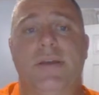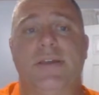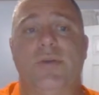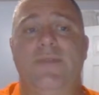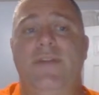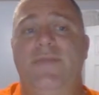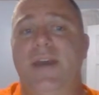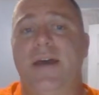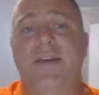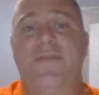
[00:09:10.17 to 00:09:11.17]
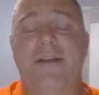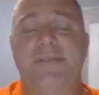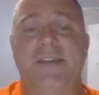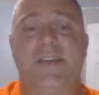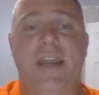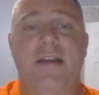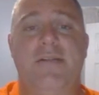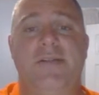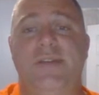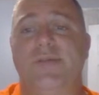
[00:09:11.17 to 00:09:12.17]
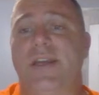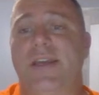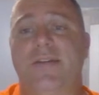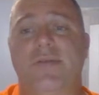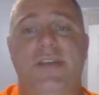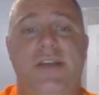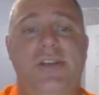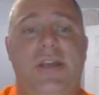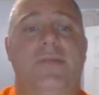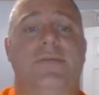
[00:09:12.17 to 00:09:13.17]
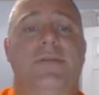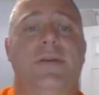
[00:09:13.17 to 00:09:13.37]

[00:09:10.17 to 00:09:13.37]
So even if he got 5-6 carries, he was going to get those touchdowns.